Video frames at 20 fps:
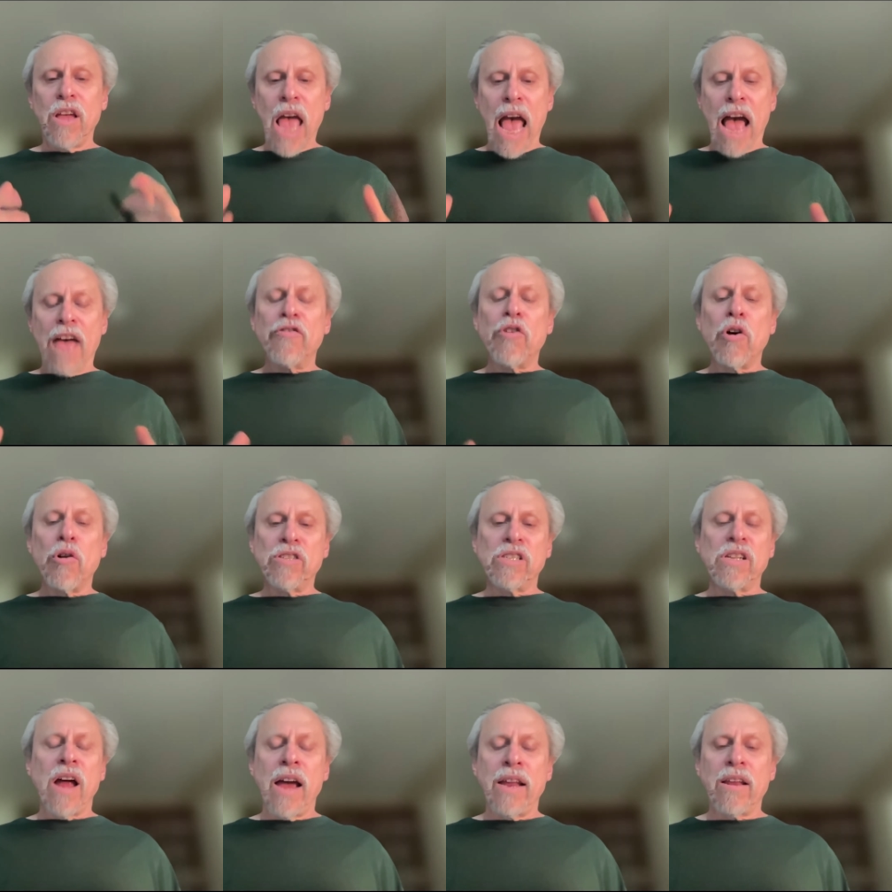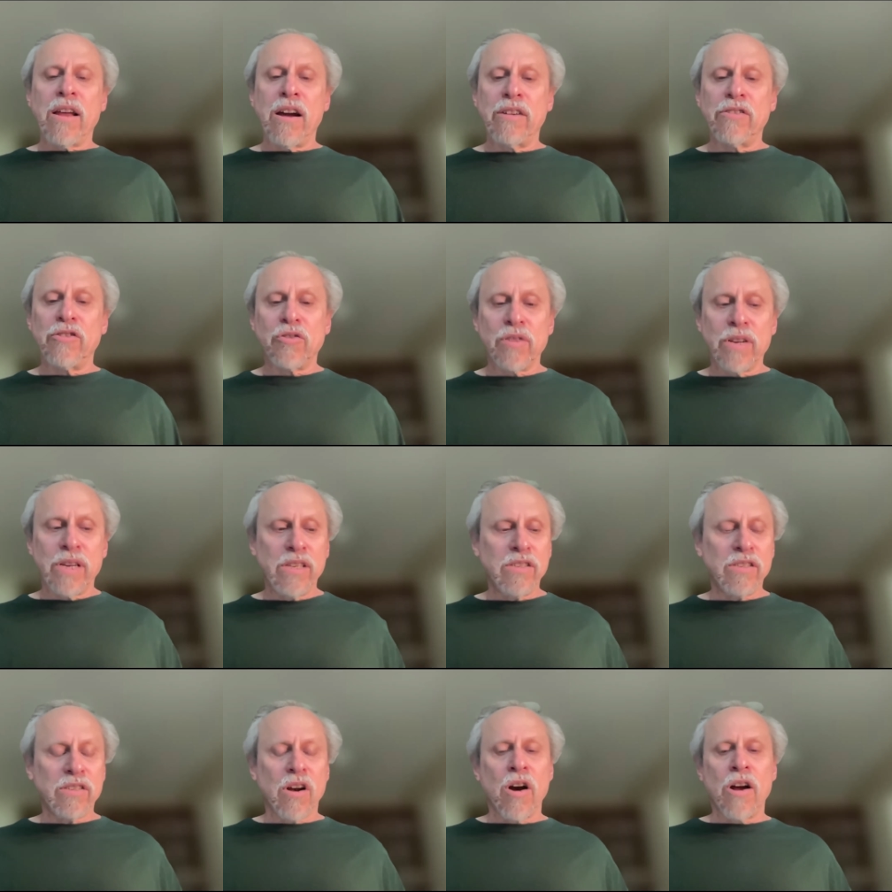And those nine
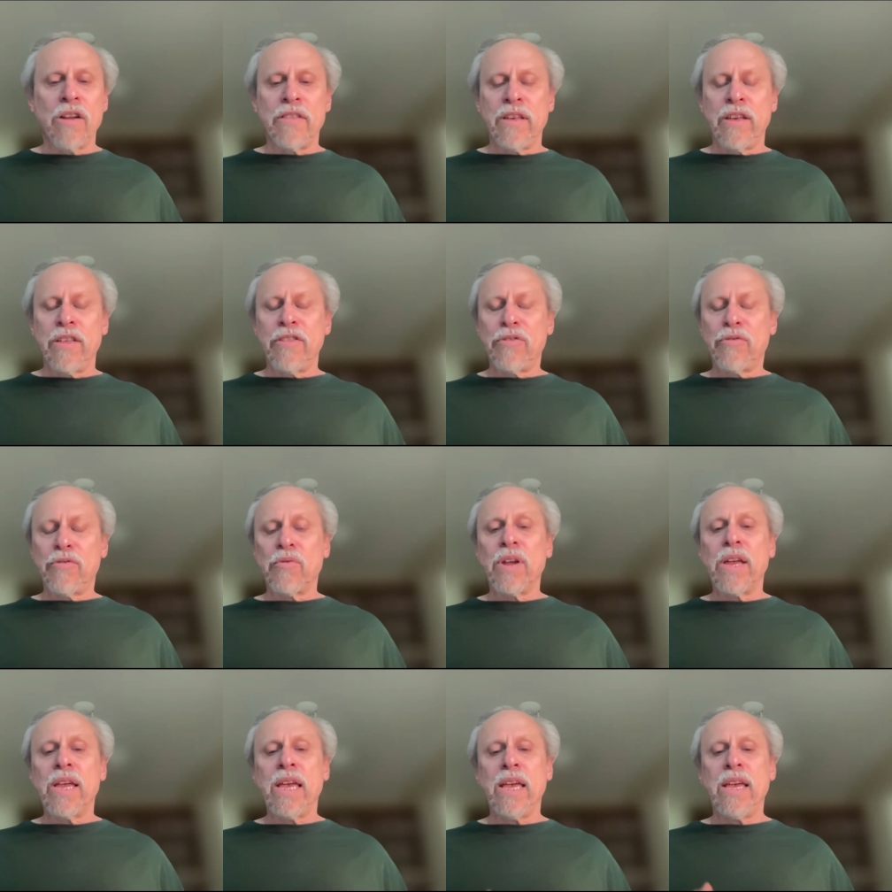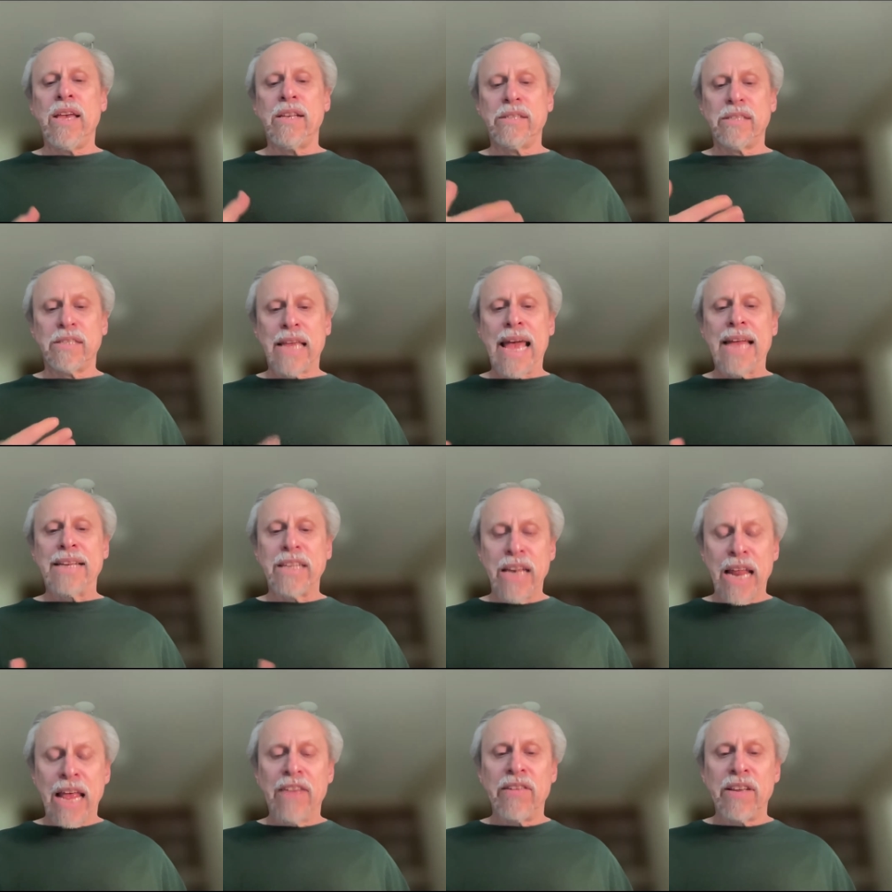countries are the three
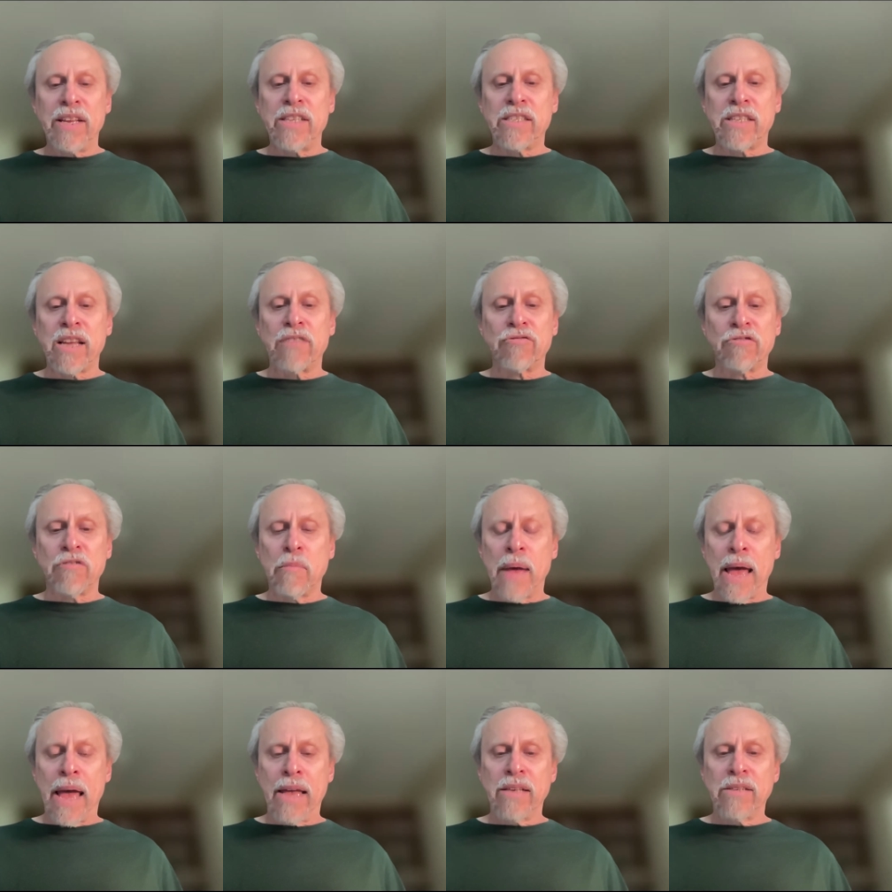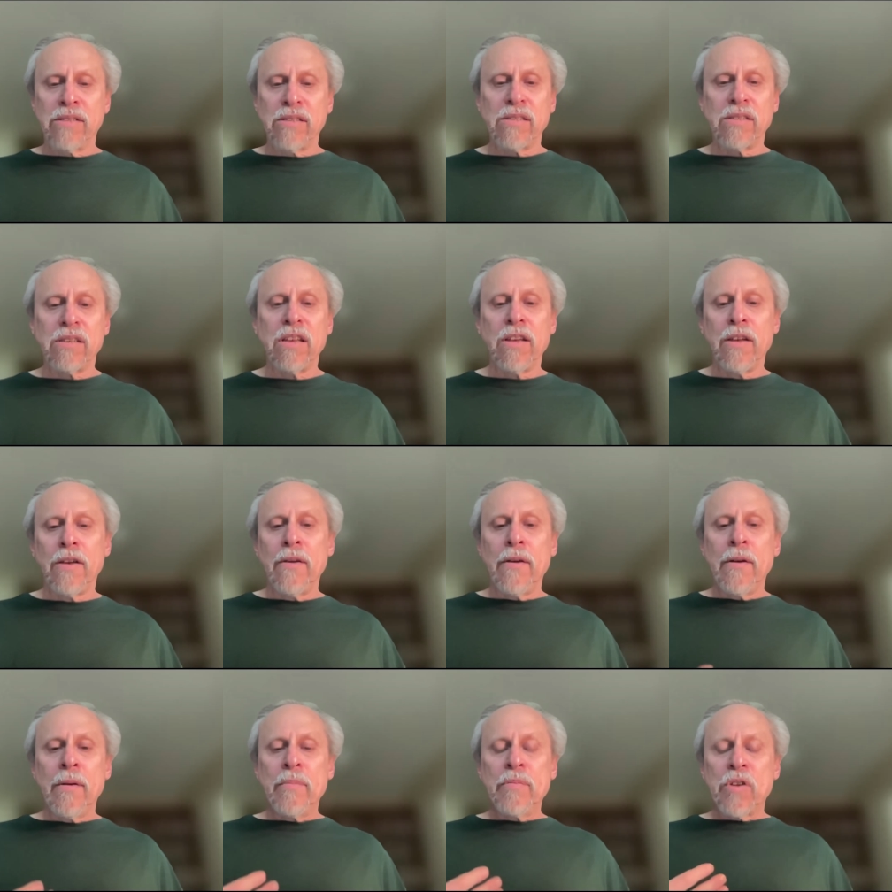Scandinavian central banks,
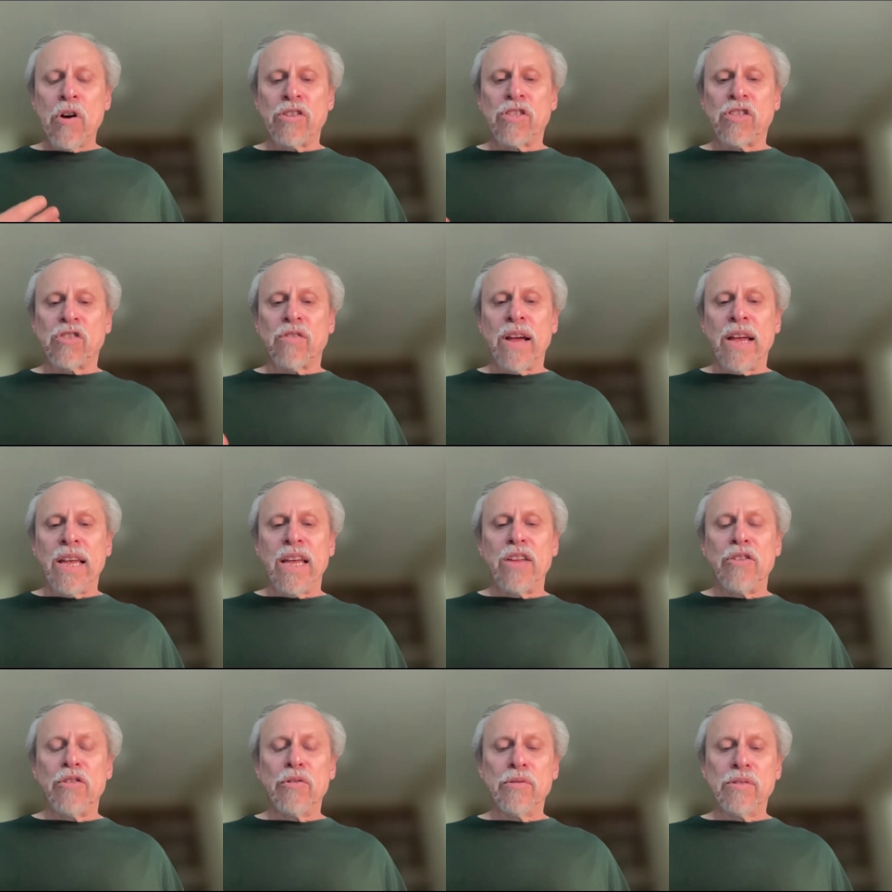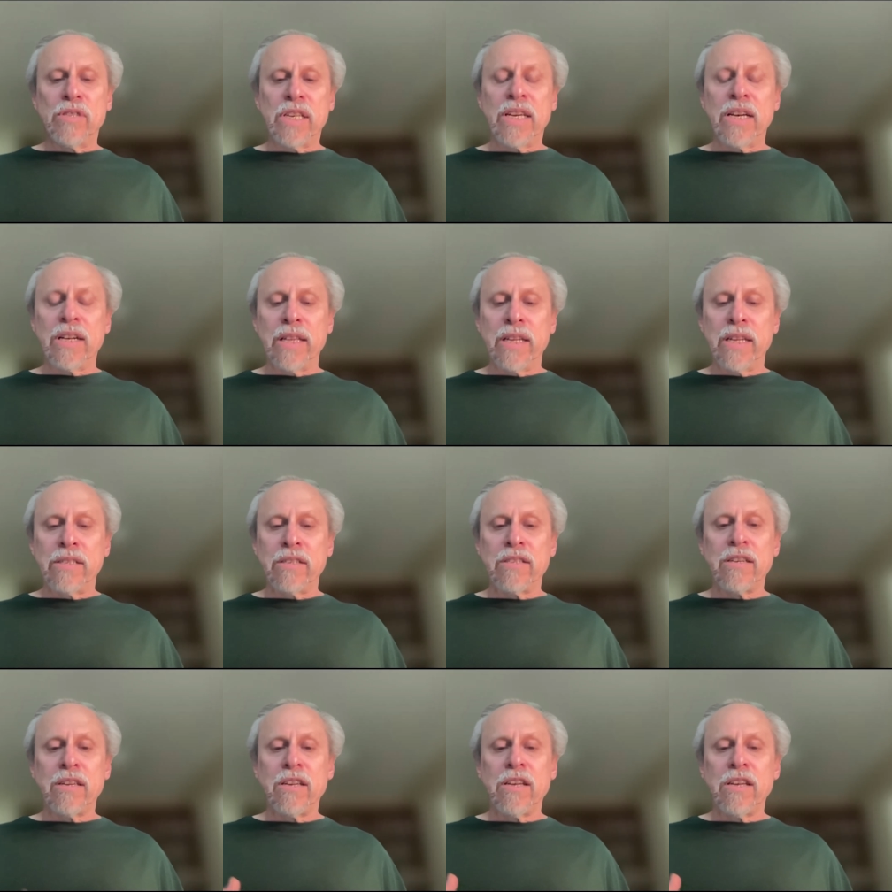Australia, New Zealand,